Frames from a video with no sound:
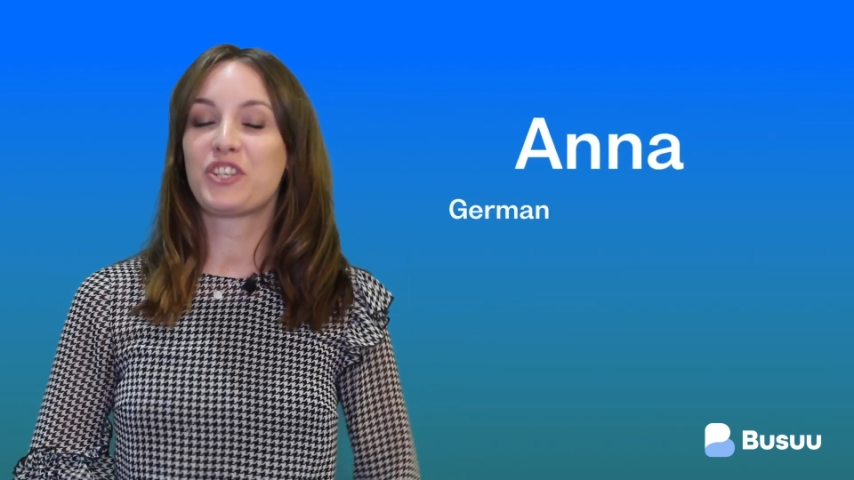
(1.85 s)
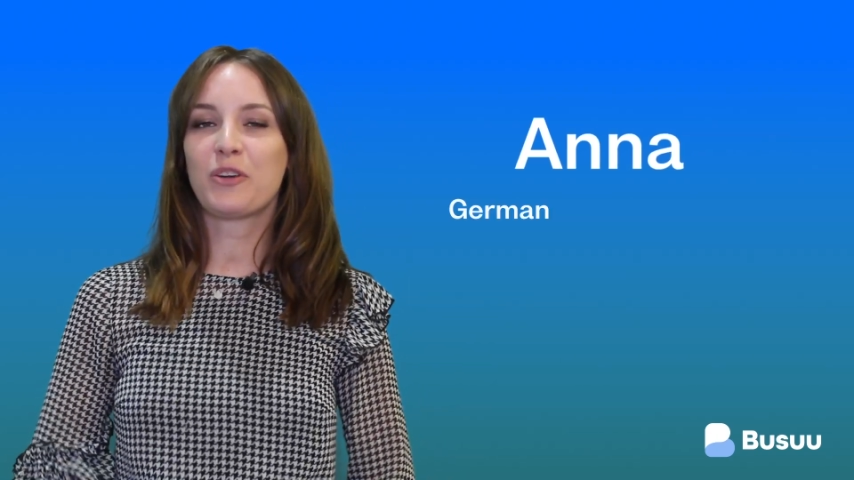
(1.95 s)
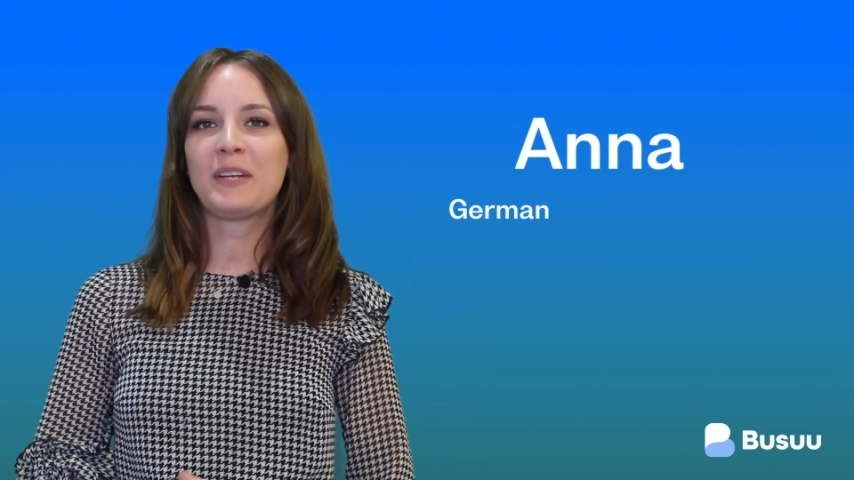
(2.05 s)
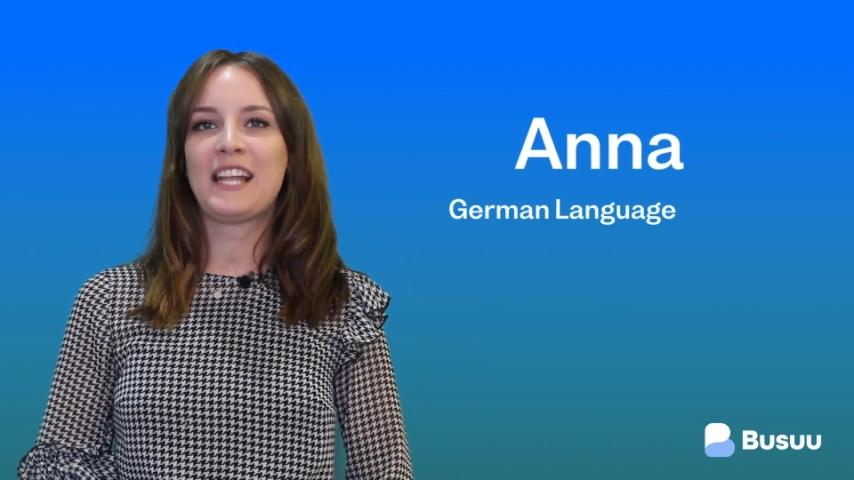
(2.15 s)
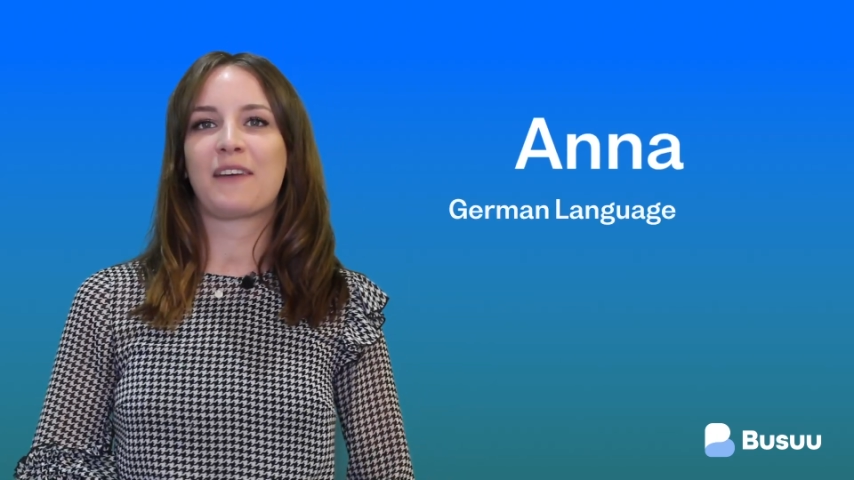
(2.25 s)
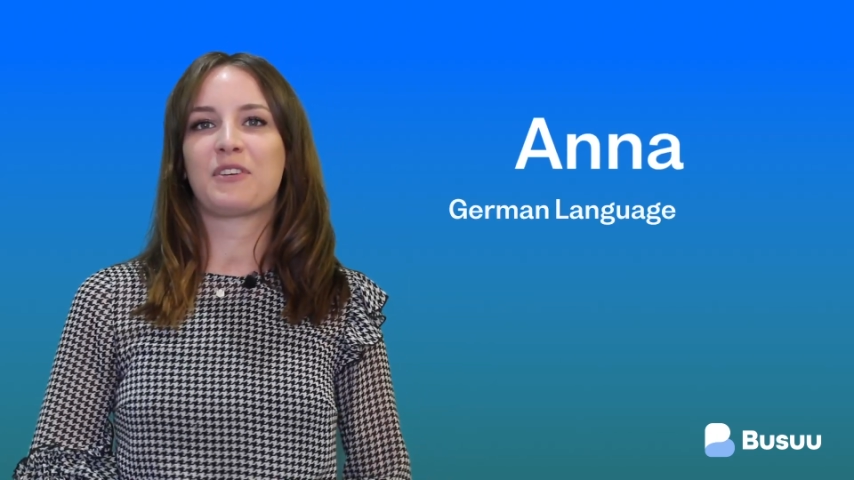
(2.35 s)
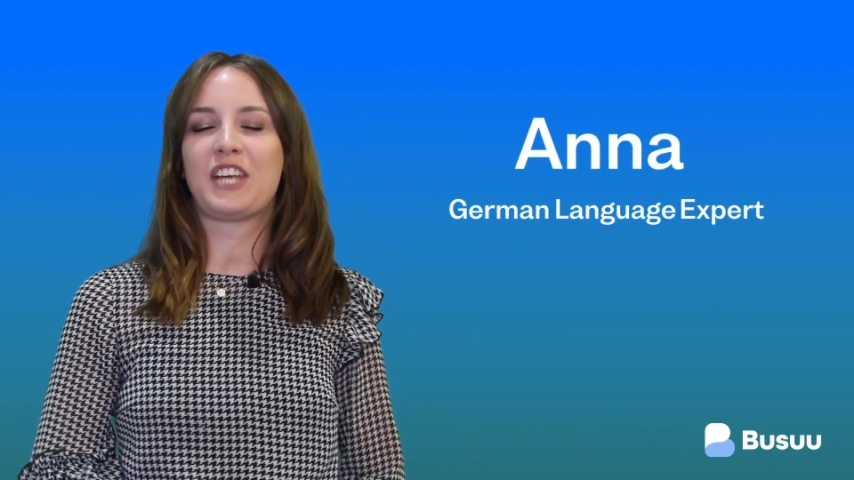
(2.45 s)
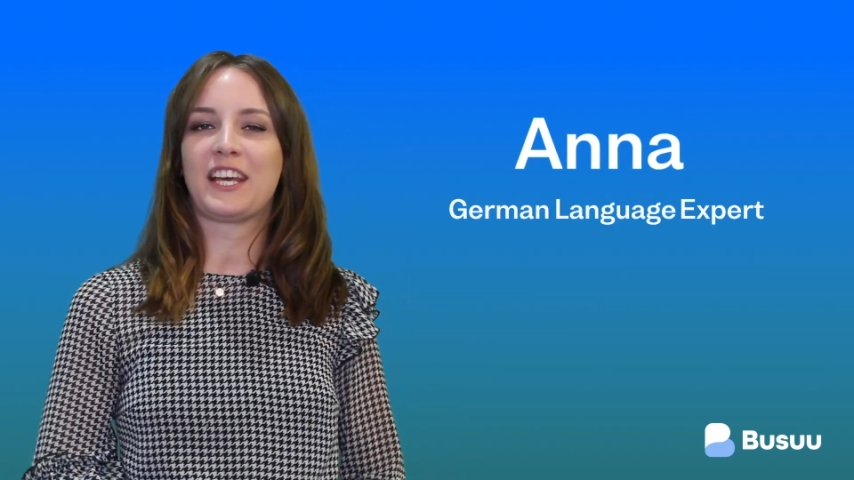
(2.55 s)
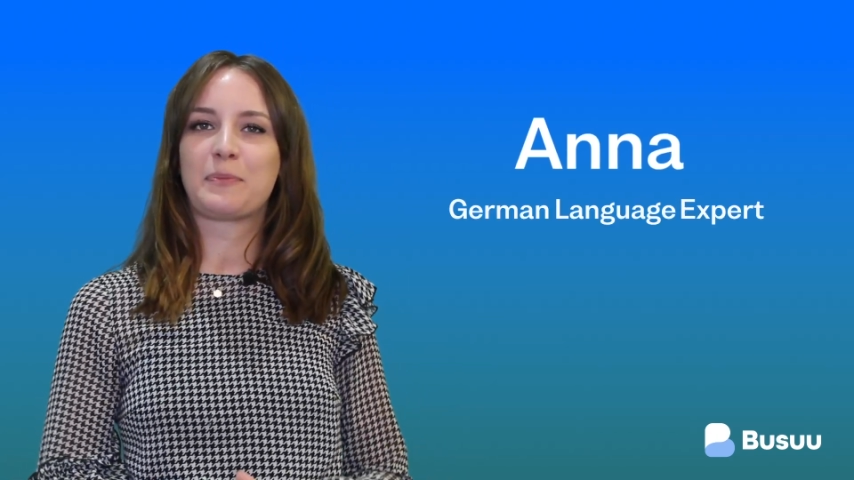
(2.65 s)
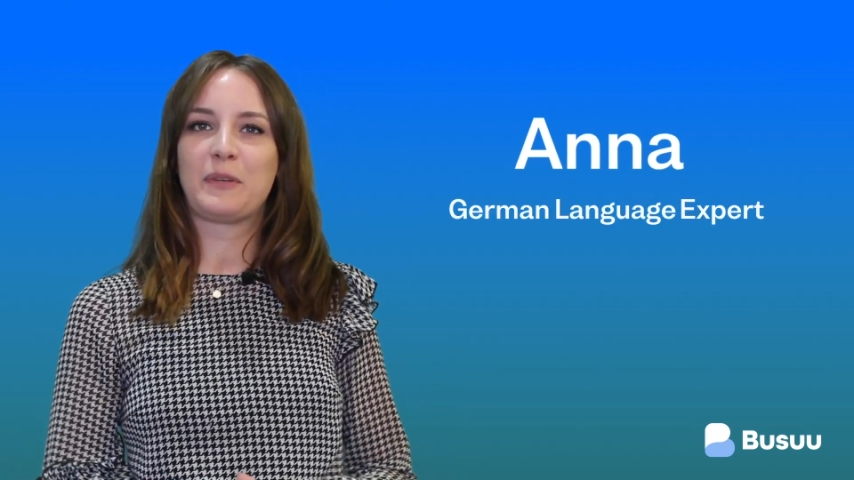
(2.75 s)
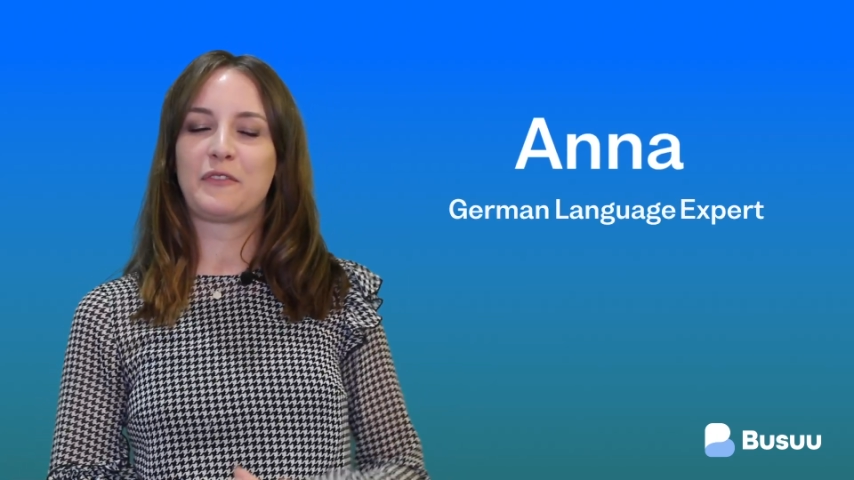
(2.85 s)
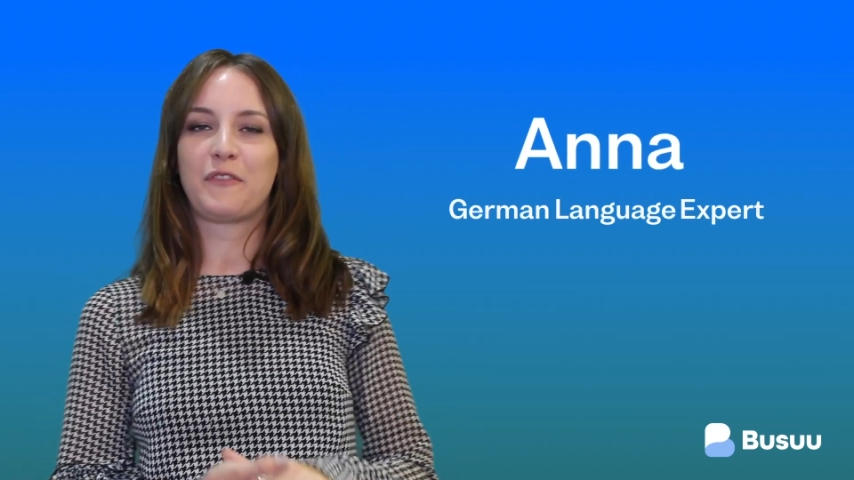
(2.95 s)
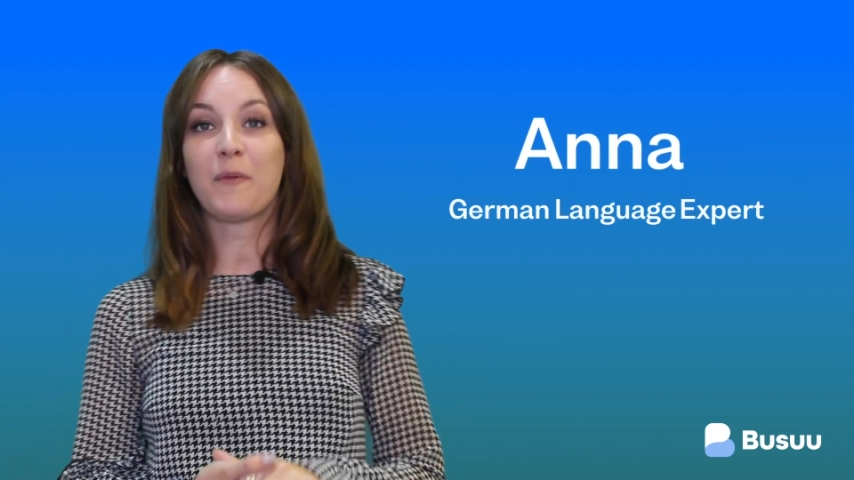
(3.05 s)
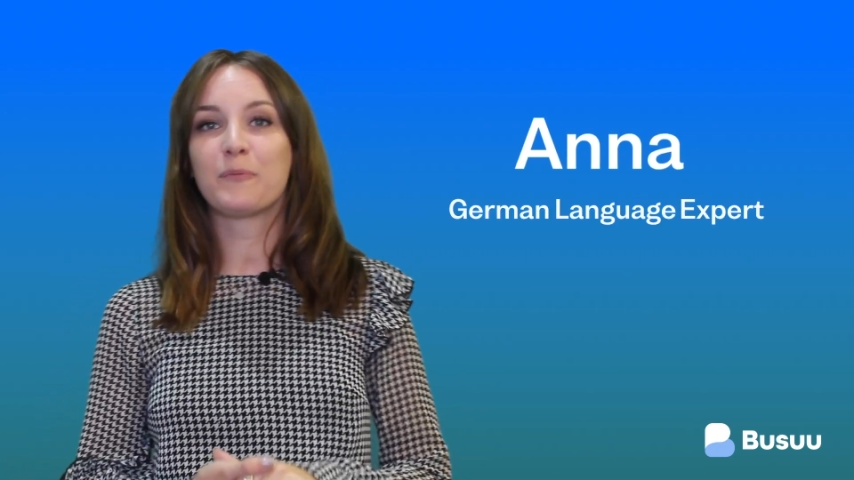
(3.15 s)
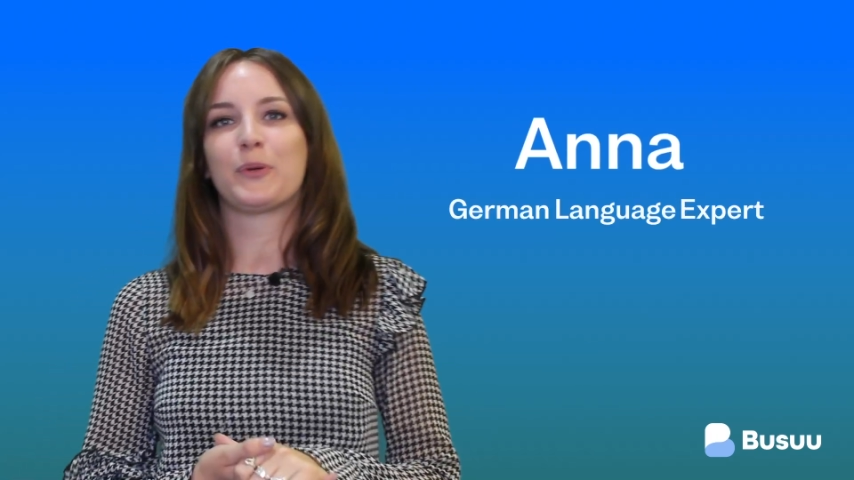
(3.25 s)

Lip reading: German language expert from